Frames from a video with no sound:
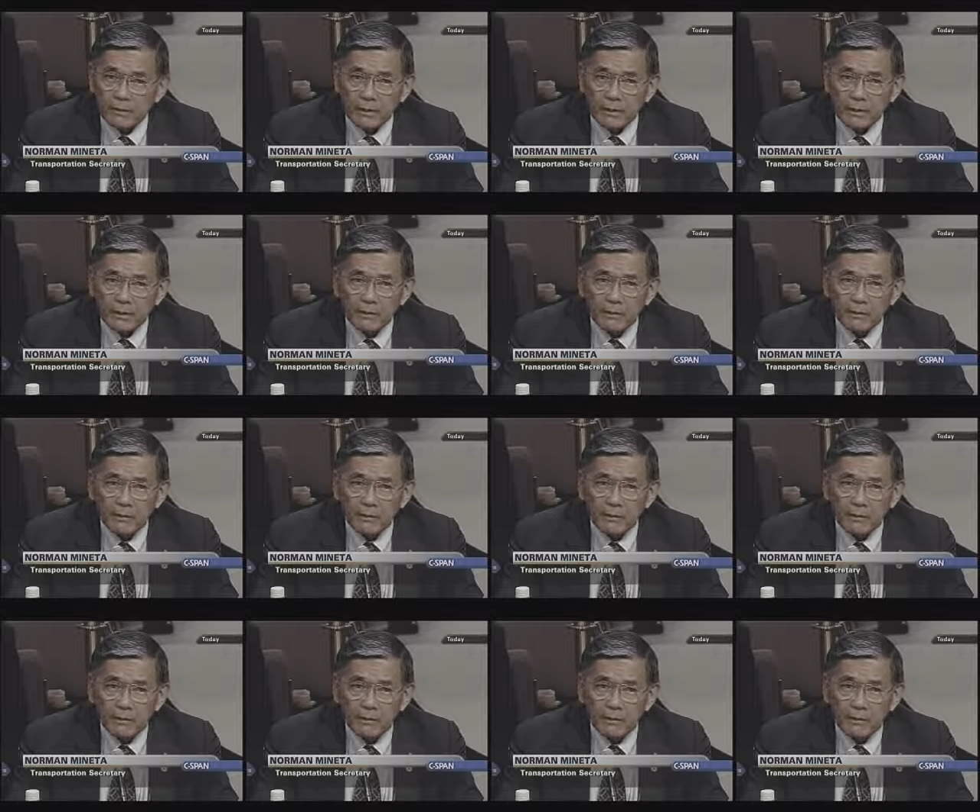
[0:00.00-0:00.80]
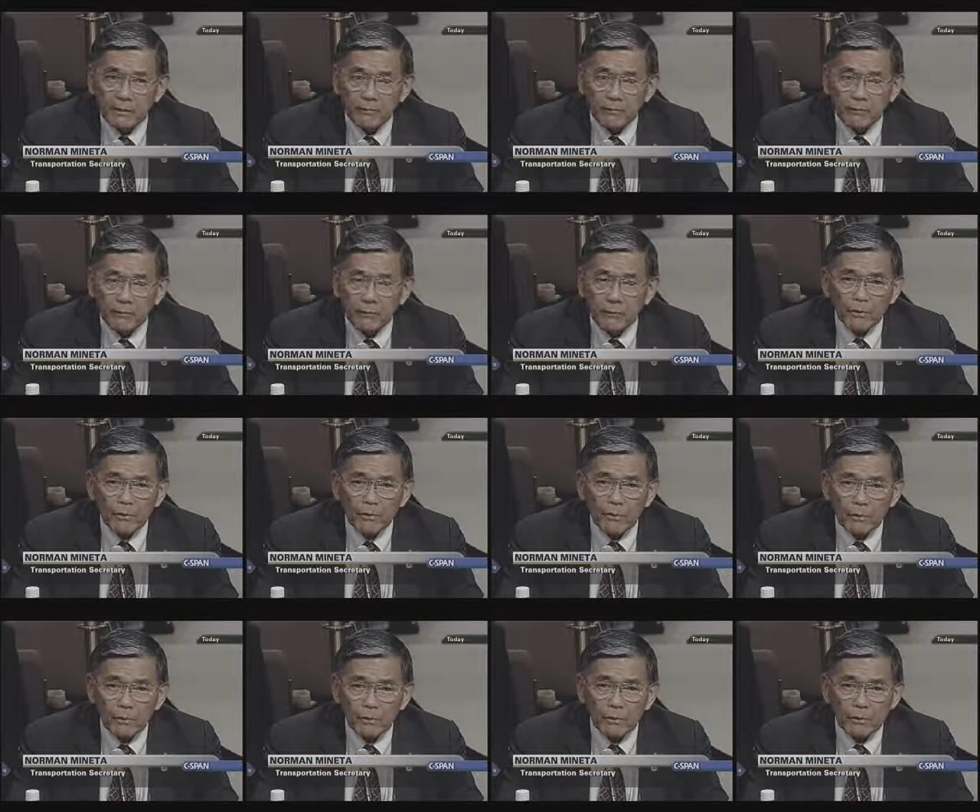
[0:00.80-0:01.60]
and said, of
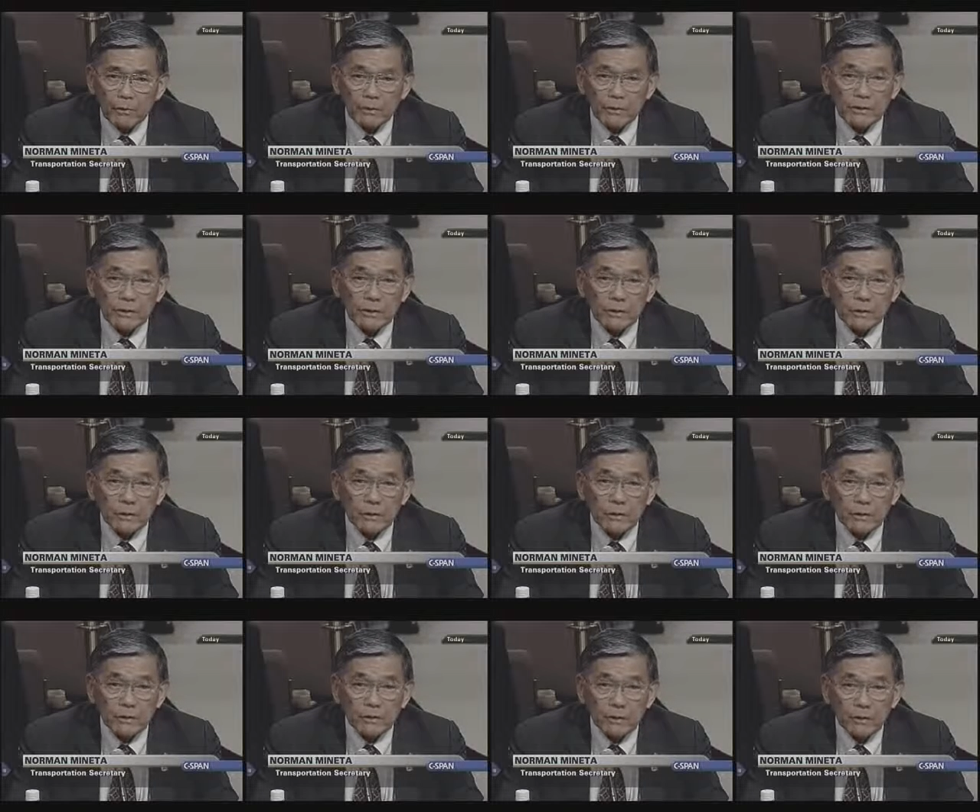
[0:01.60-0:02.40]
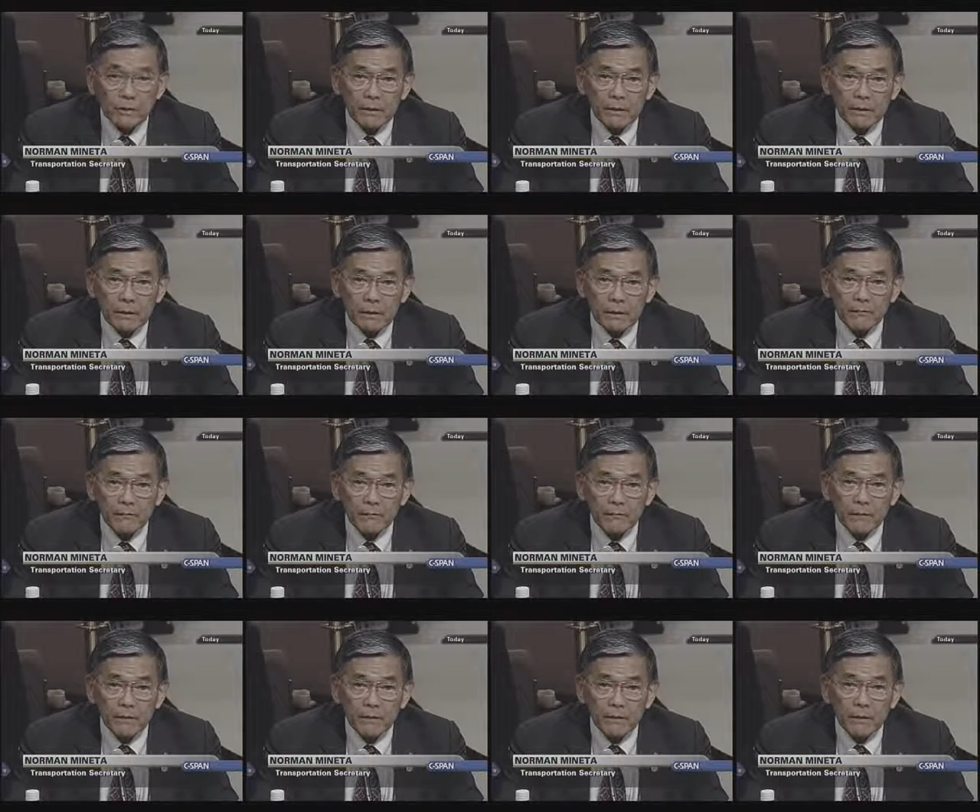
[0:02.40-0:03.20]
course the orders still stand.
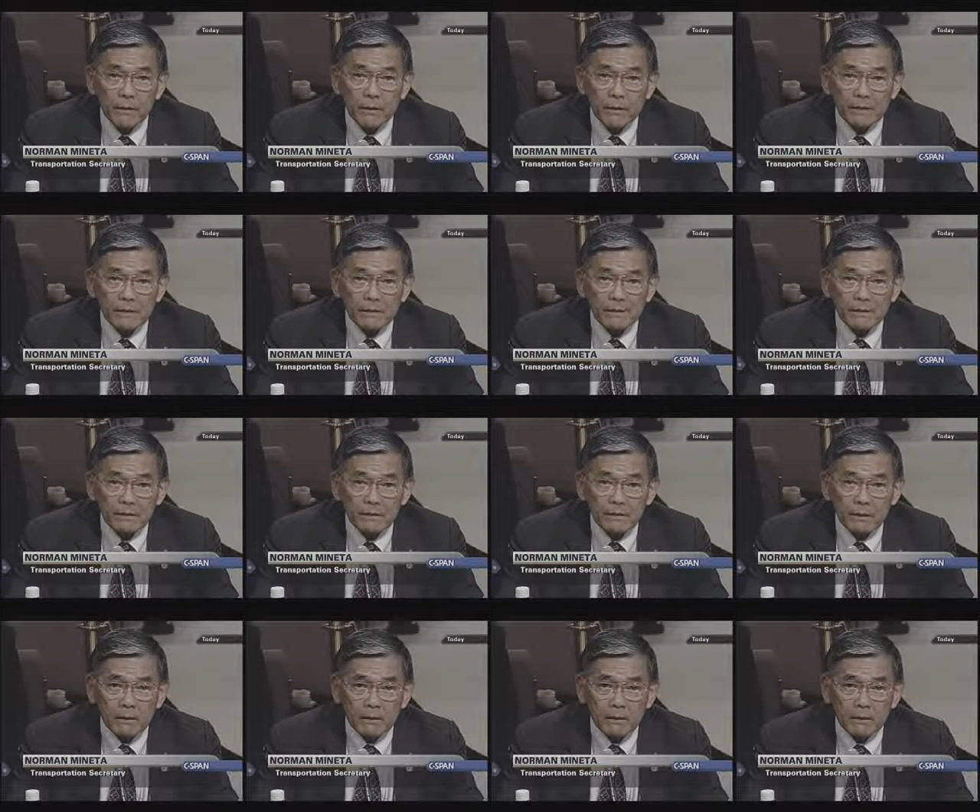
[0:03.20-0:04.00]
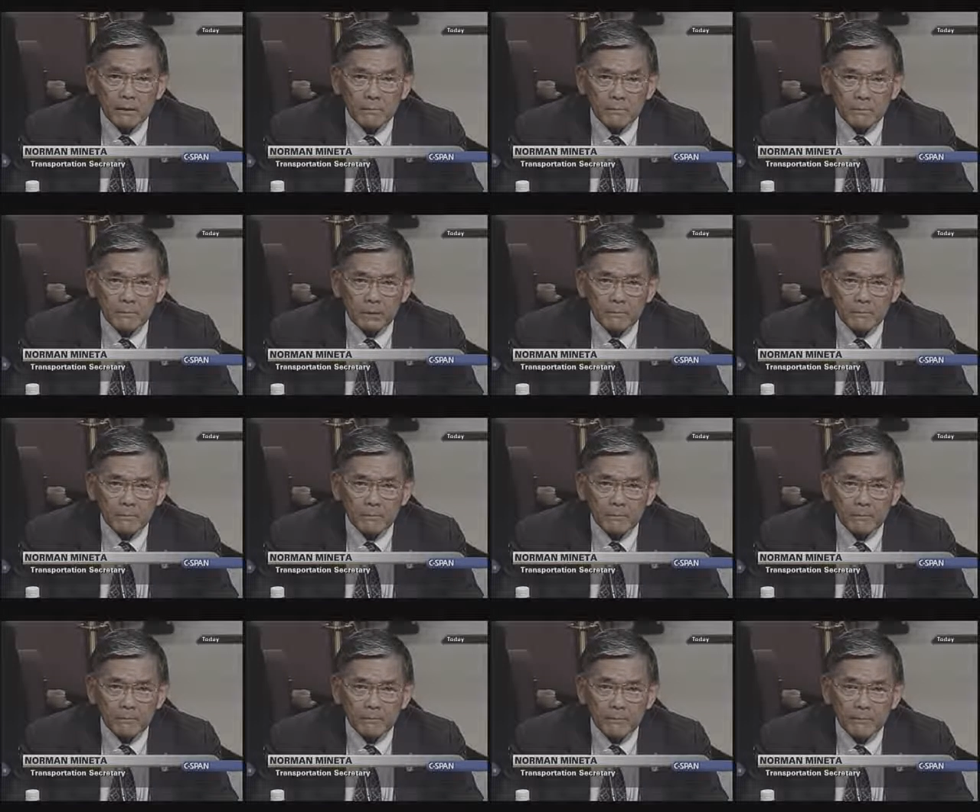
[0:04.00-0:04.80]
Have you heard anything to the
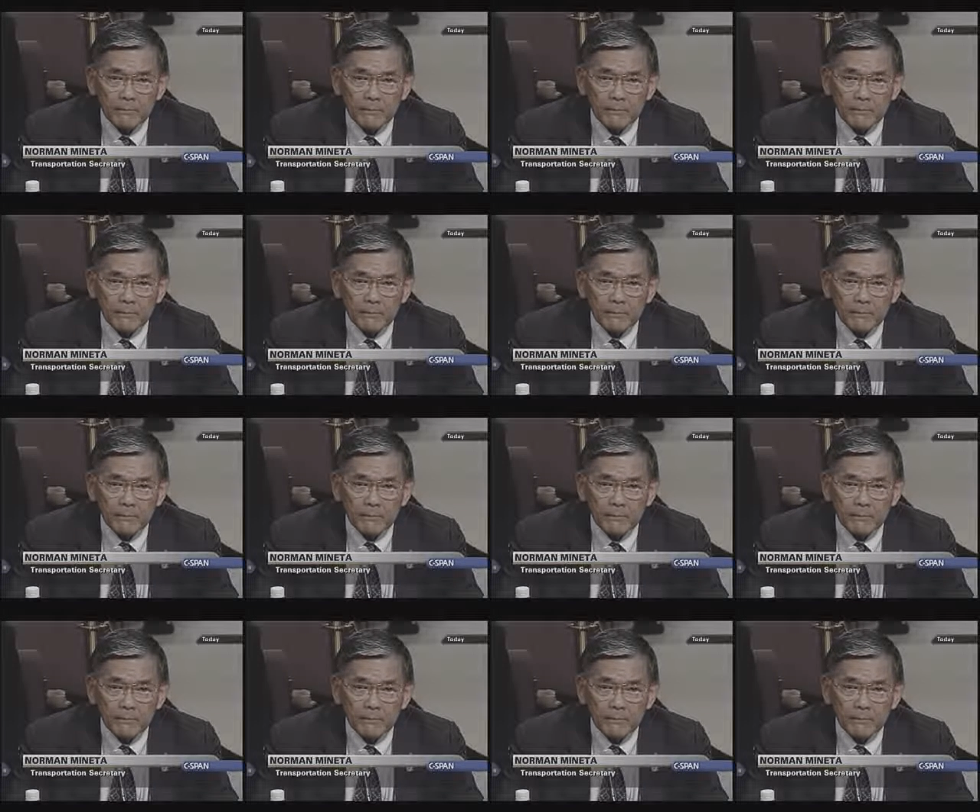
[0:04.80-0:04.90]
contrary?